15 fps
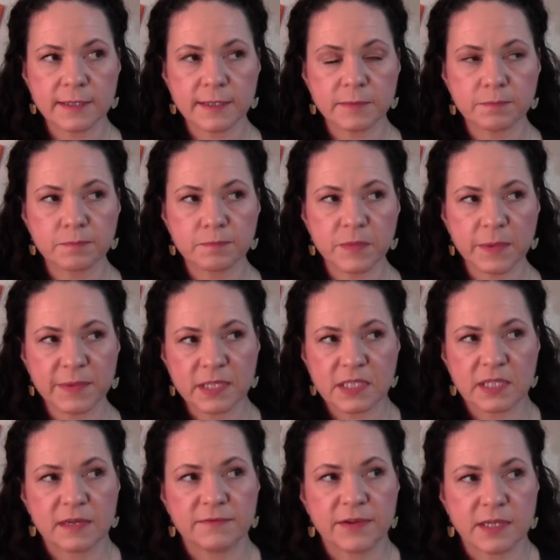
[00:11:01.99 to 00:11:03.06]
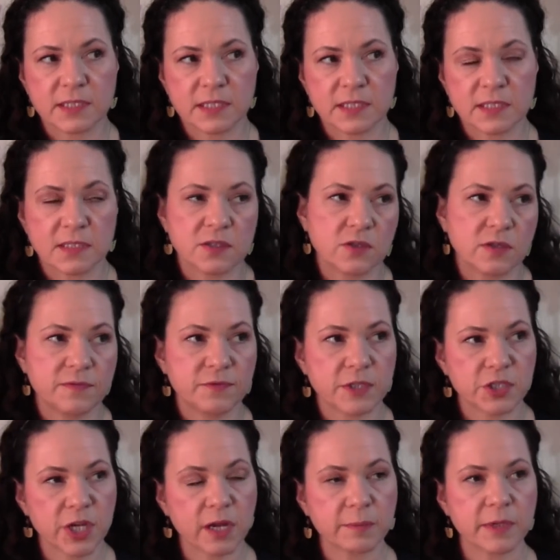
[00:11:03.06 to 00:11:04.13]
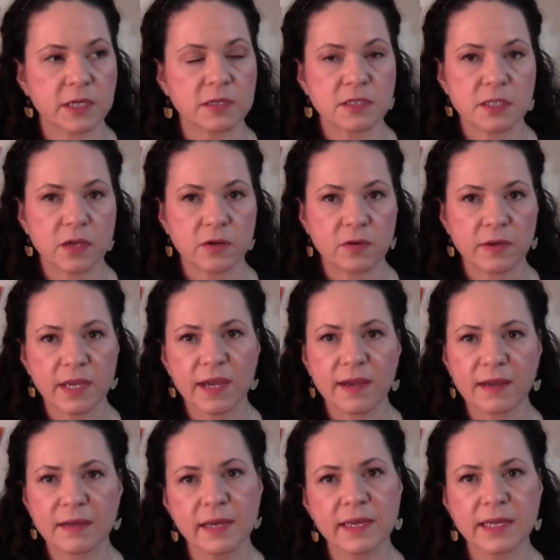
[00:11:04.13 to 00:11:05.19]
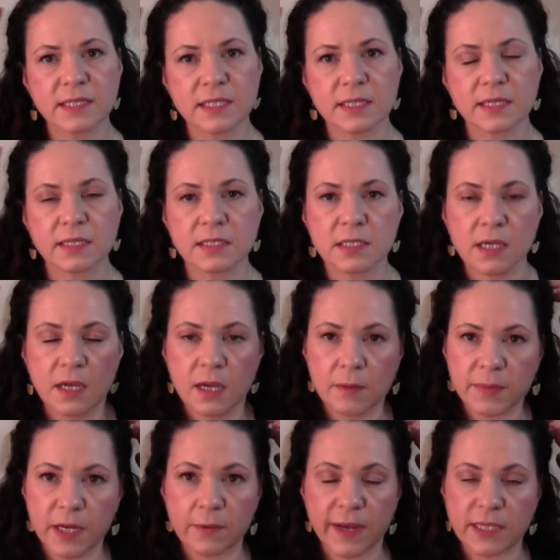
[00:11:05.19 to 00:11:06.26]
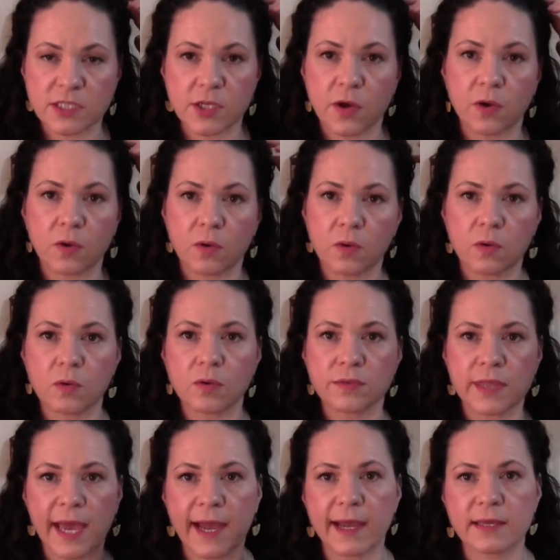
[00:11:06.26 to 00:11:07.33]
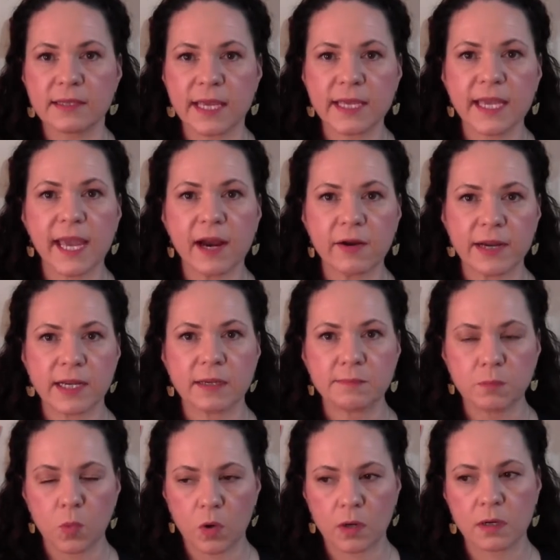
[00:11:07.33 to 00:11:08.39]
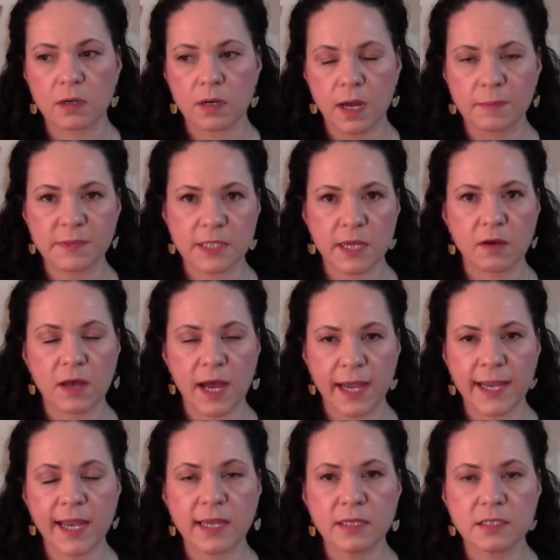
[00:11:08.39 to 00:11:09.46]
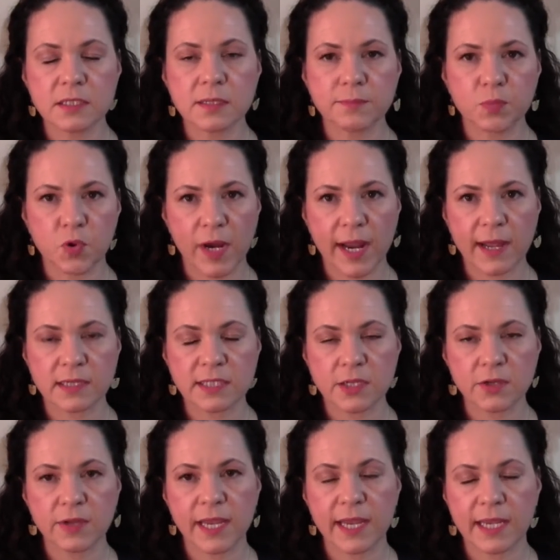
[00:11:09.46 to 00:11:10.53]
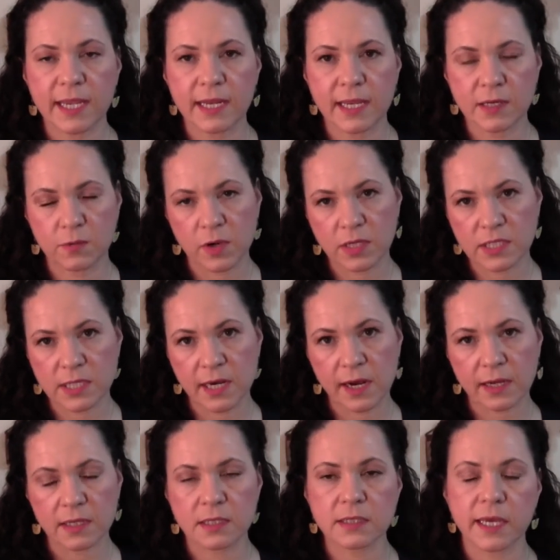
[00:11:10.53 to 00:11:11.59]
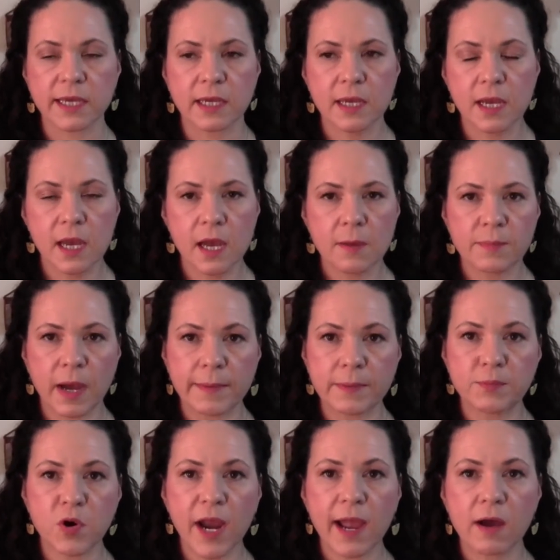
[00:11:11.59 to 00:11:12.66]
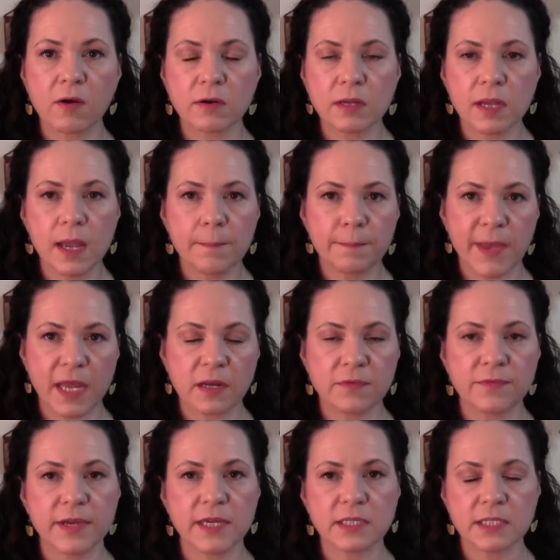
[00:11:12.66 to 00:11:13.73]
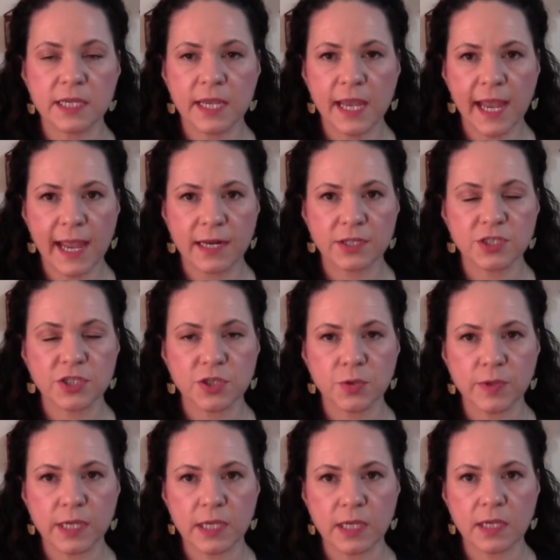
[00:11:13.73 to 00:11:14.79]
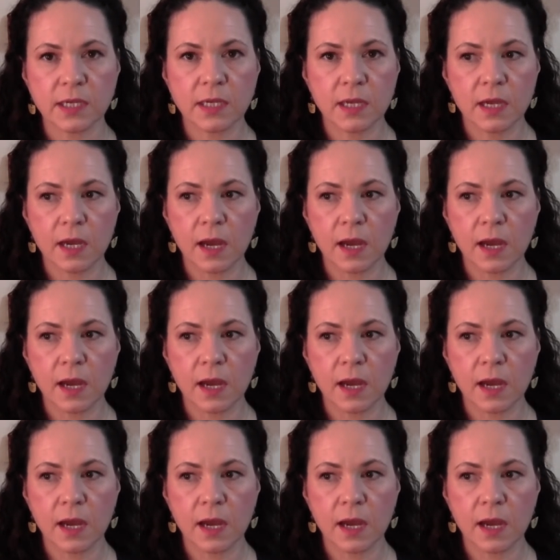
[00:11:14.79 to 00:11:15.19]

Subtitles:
I mean, DFS is duty-free shopping, so yeah, I guess it is. But anyway, so that they carry more upscale, high-end brands that you can't get anywhere else in the island, like Bobbi Brown, Benefit, Anna Sui,